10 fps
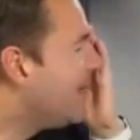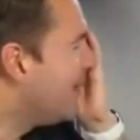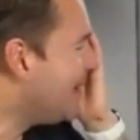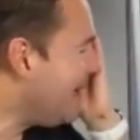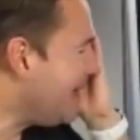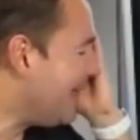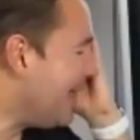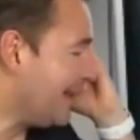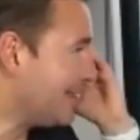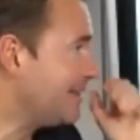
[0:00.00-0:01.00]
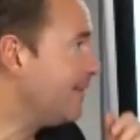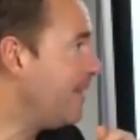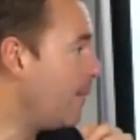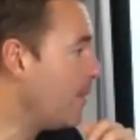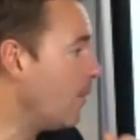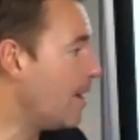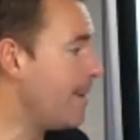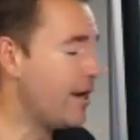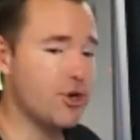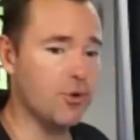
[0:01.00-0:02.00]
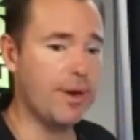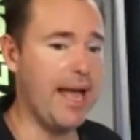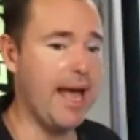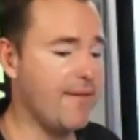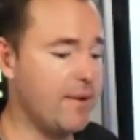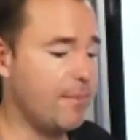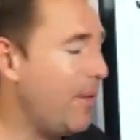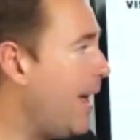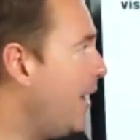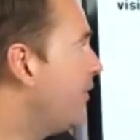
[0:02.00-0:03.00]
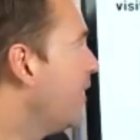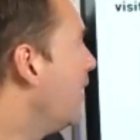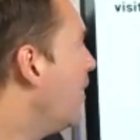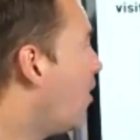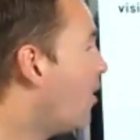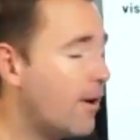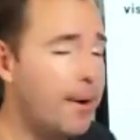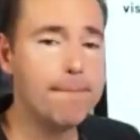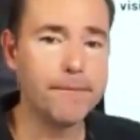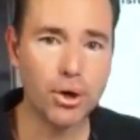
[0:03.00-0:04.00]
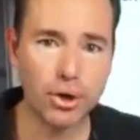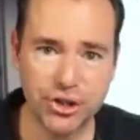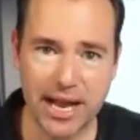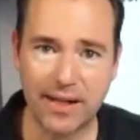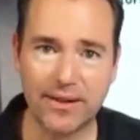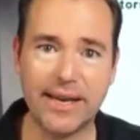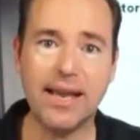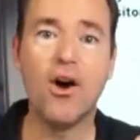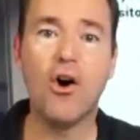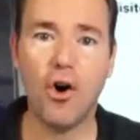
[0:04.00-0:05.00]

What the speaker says: the key things that we want to make sure we have in place are personality,